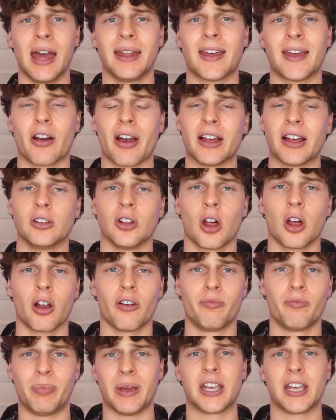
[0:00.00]
There are a lot
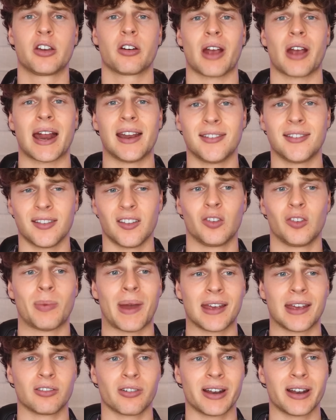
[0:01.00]
of big creators in the
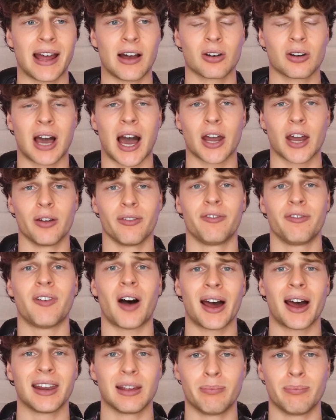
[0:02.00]
space right now kind of
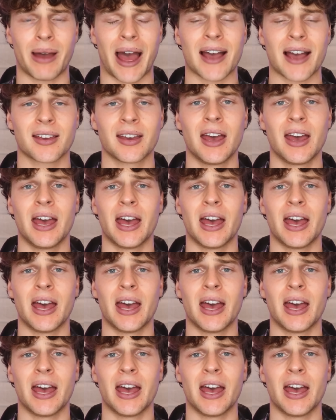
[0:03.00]
fighting back